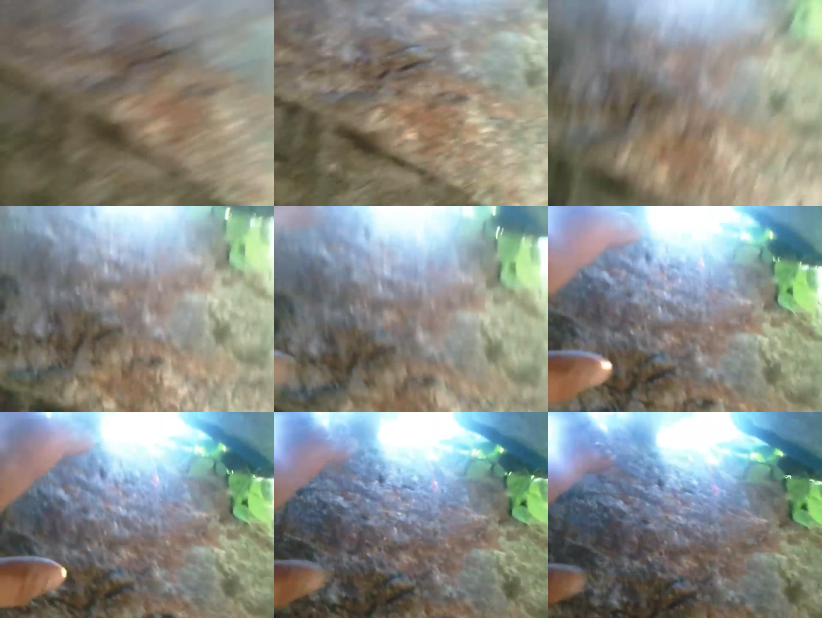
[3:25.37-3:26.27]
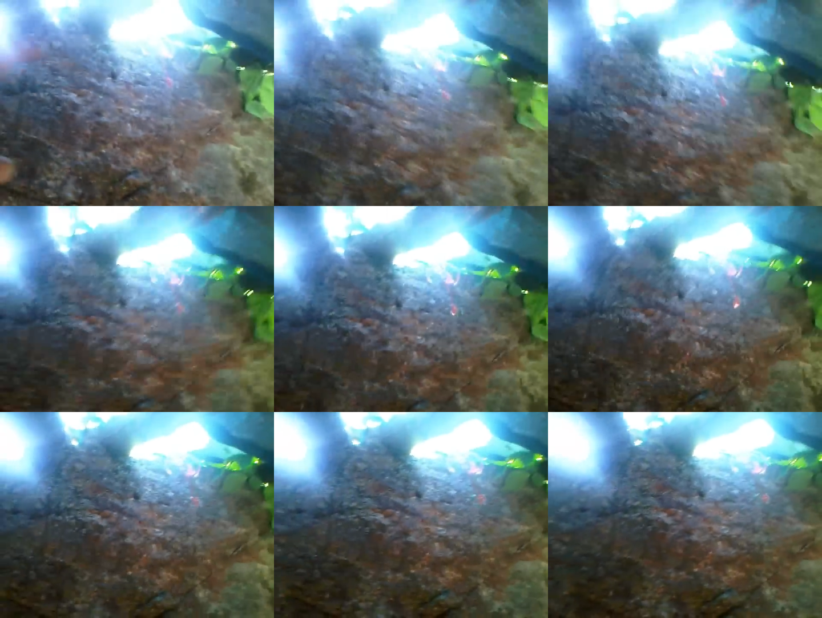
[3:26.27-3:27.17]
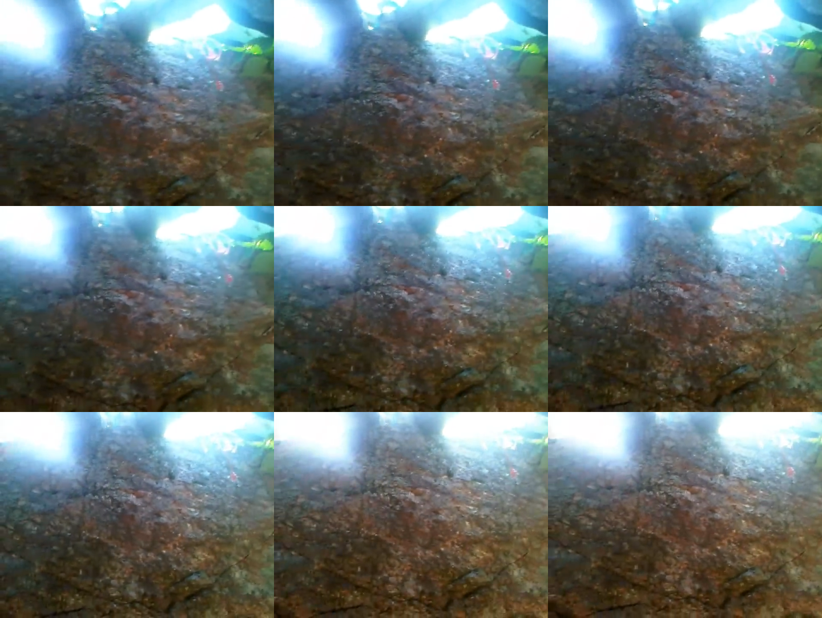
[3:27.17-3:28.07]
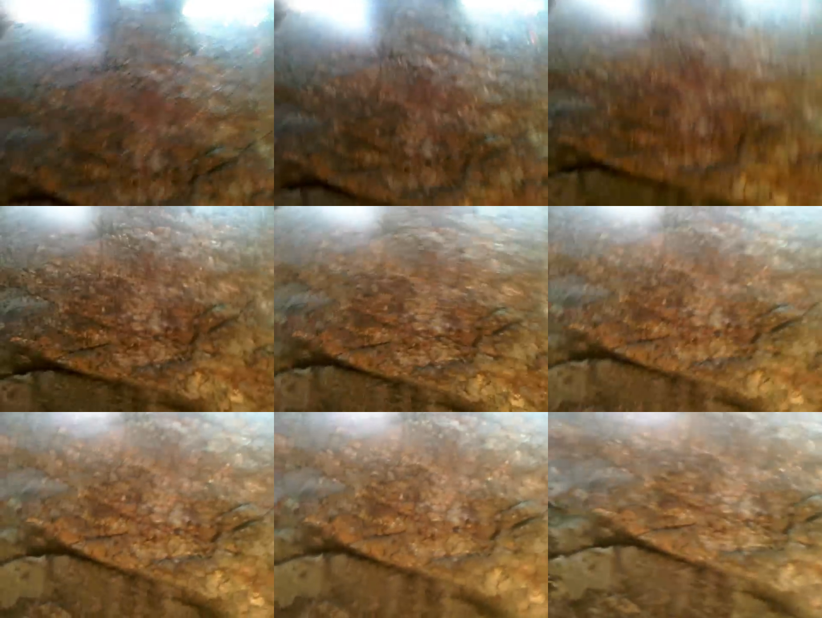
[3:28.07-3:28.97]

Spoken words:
Nobody's mouth can be seen.